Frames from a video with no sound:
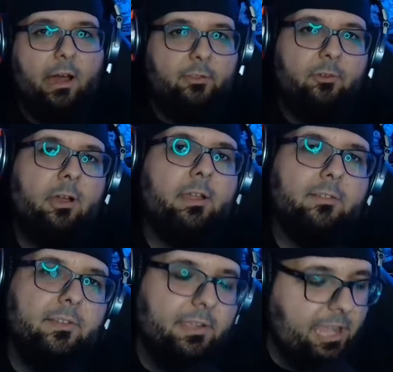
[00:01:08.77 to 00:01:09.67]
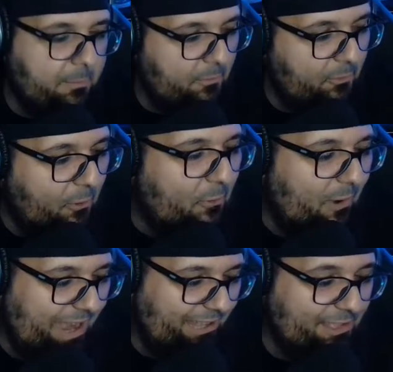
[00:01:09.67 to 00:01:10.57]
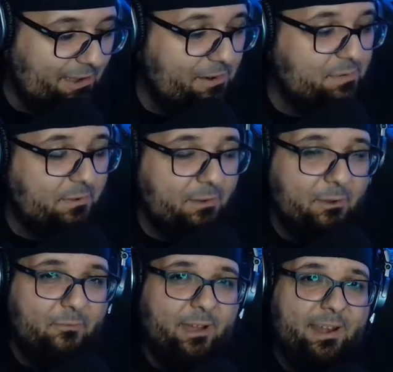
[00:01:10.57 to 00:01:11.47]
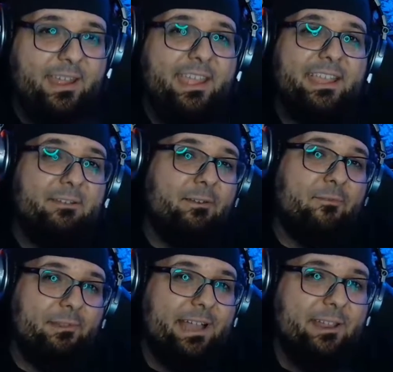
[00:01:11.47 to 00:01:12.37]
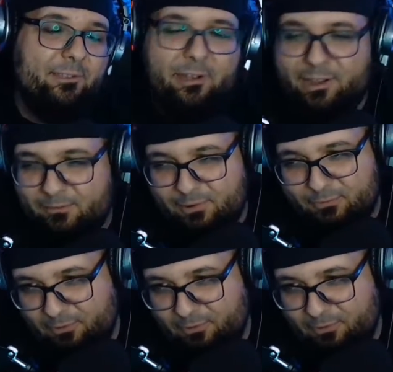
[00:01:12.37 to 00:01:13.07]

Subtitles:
talking to the camera for a while, so this should be very fun. Get ready for a lot of talking, for